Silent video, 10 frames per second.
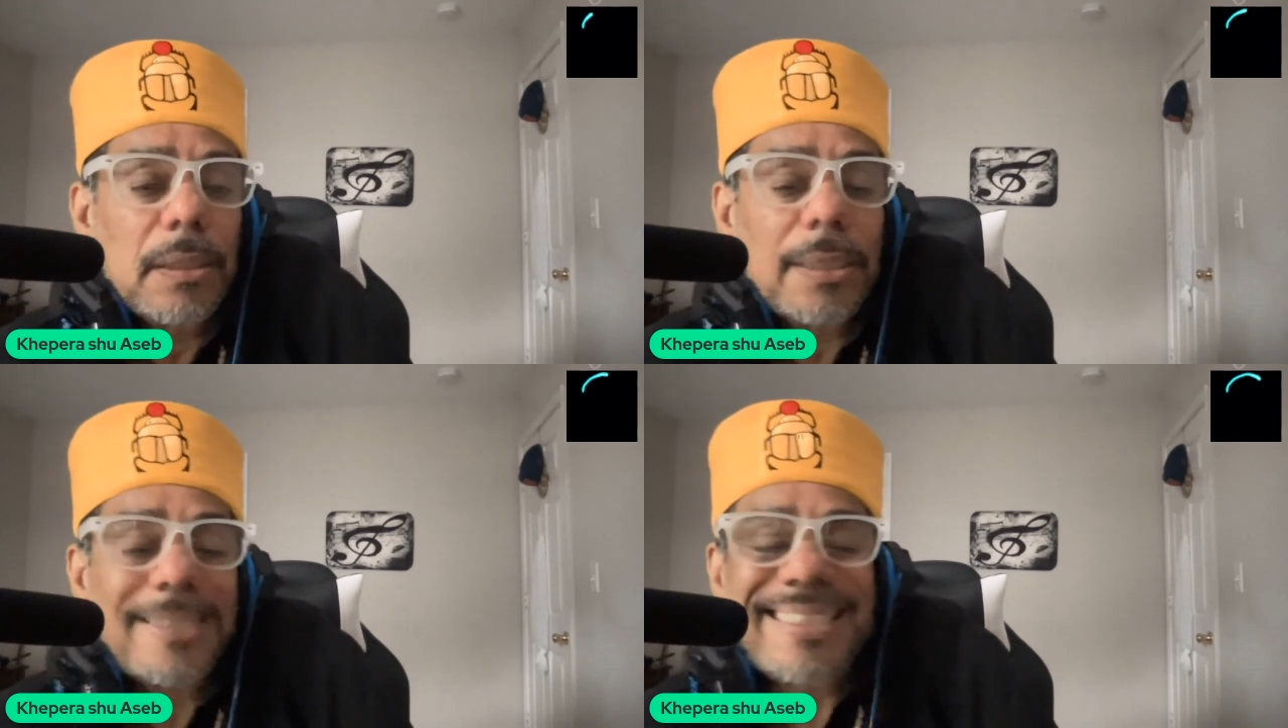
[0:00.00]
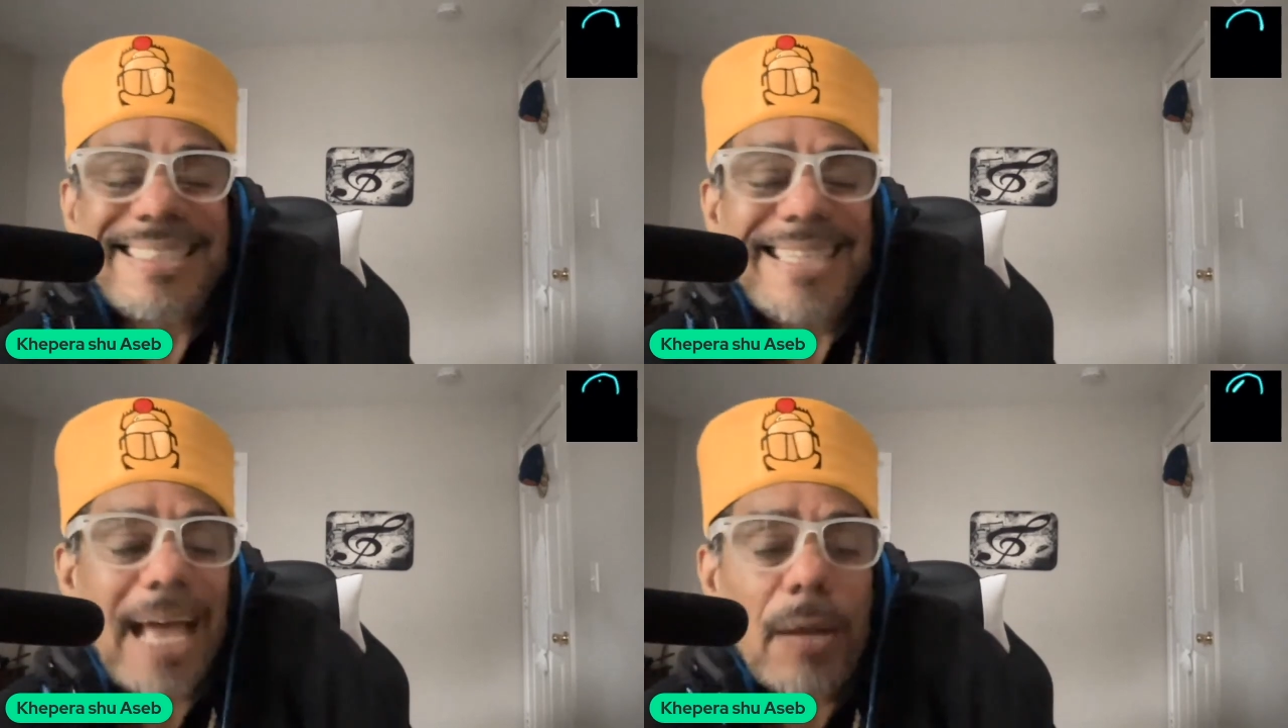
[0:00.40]
It's
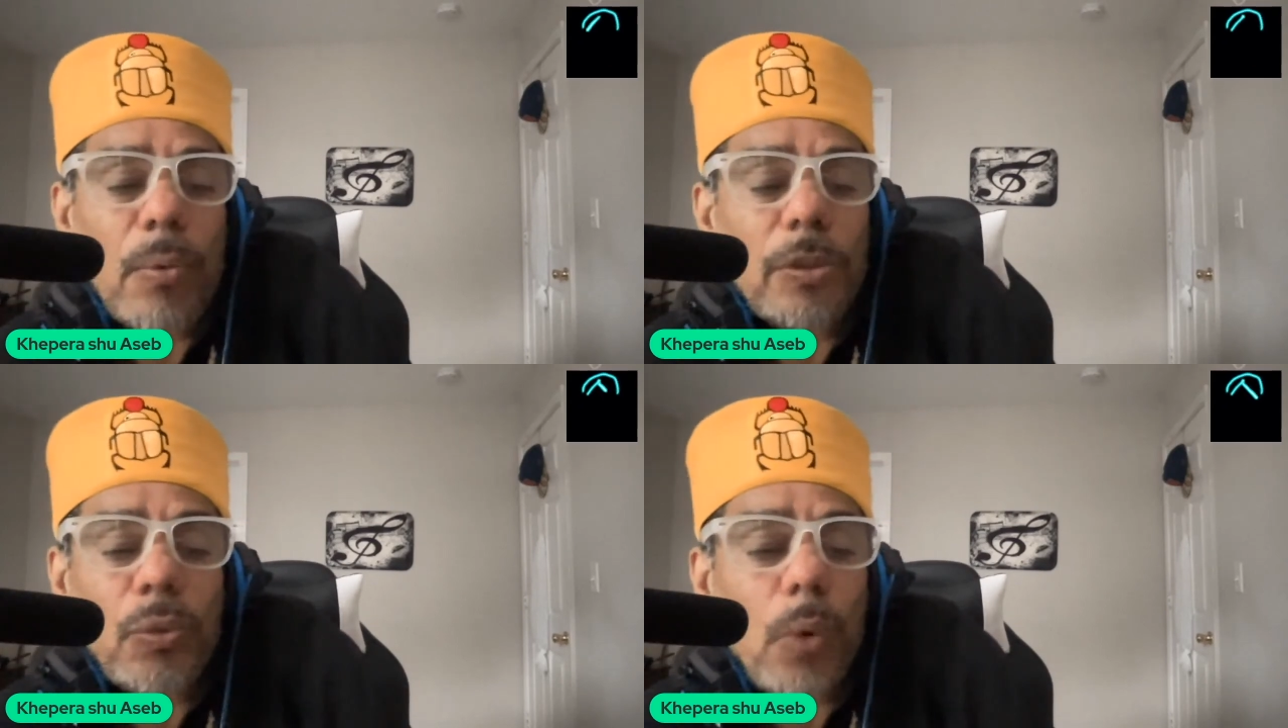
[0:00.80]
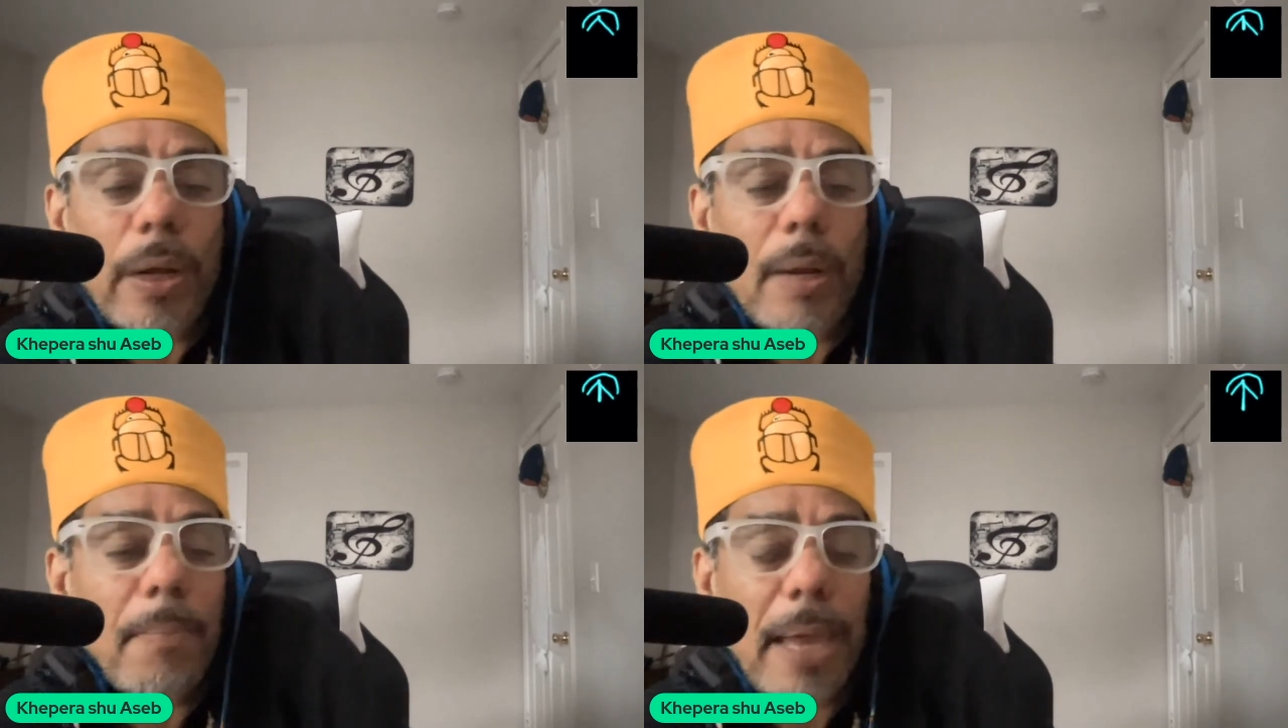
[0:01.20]
not what you
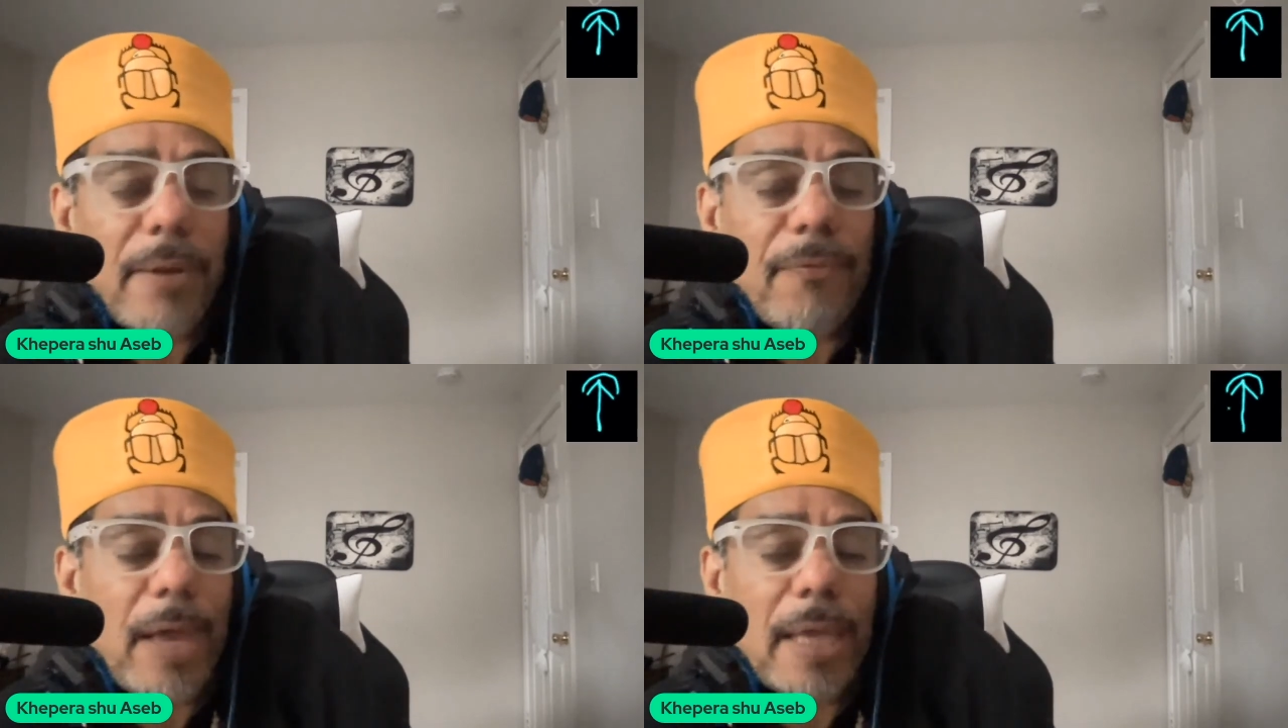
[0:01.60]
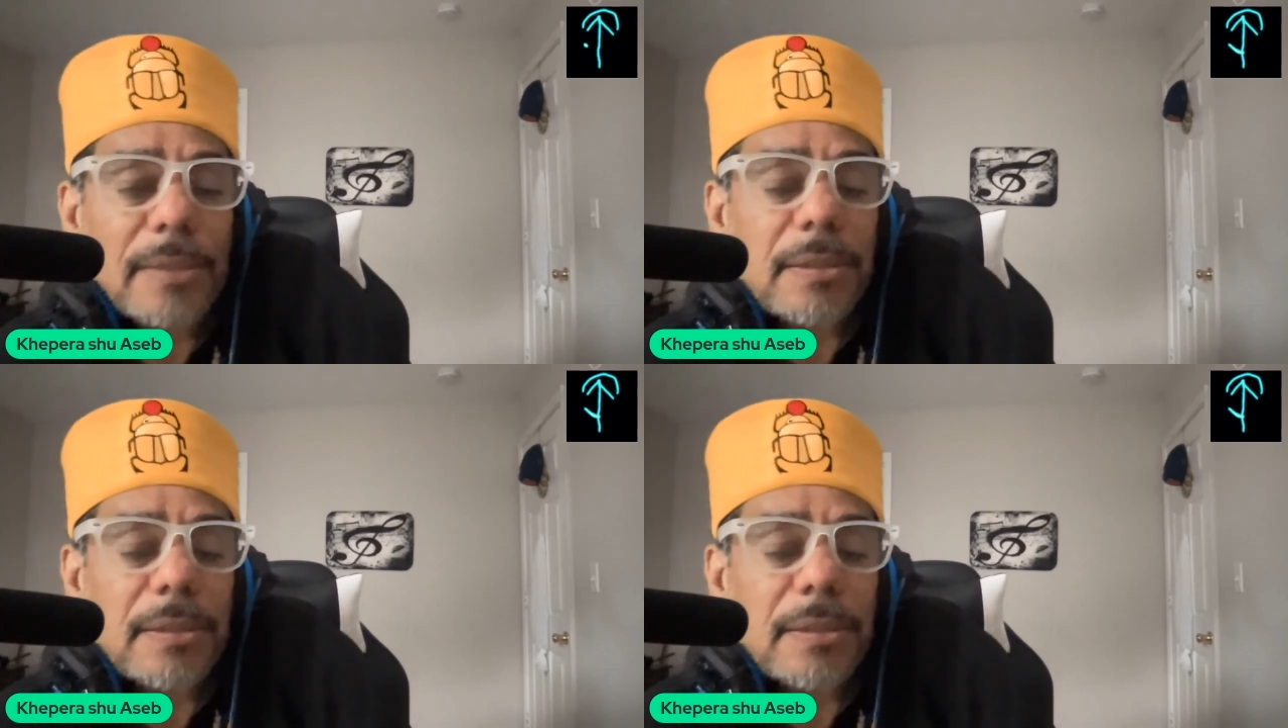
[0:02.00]
want to manifest.